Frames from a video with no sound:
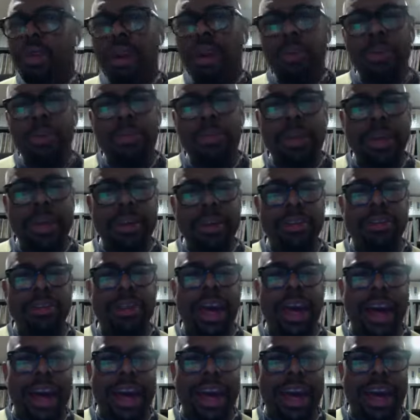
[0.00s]
with being
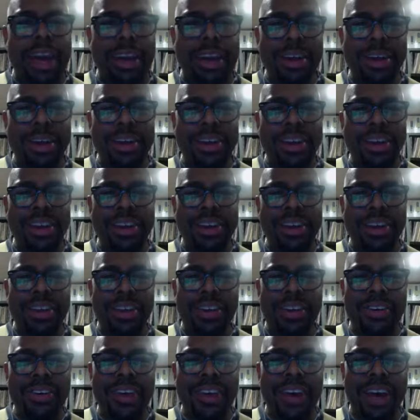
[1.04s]
shy? You
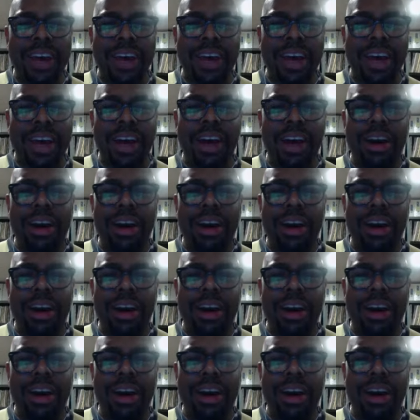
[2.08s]
know, yeah.